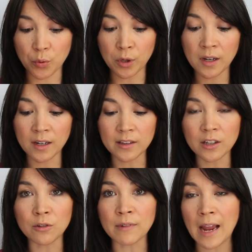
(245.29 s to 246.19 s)
put it in a
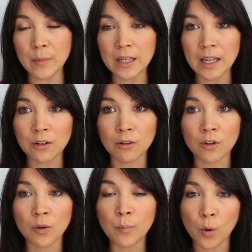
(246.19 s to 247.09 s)
little ramekin or a
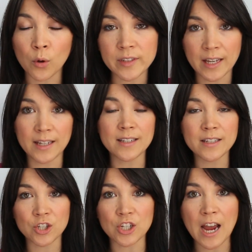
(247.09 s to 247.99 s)
little bowl, take it into
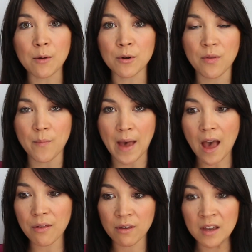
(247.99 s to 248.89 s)
the shower or the
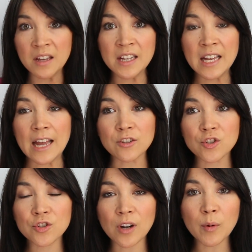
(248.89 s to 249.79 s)
bath, and
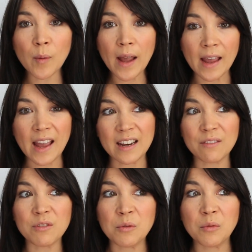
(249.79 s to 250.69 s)
scrub away. And
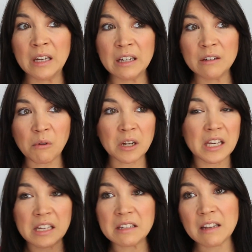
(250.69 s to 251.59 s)
if you want
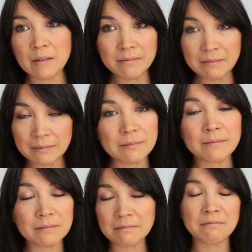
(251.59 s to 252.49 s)
to eat some,
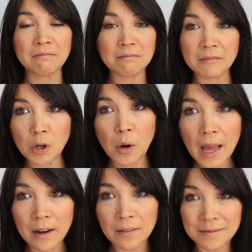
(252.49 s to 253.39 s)
go ahead.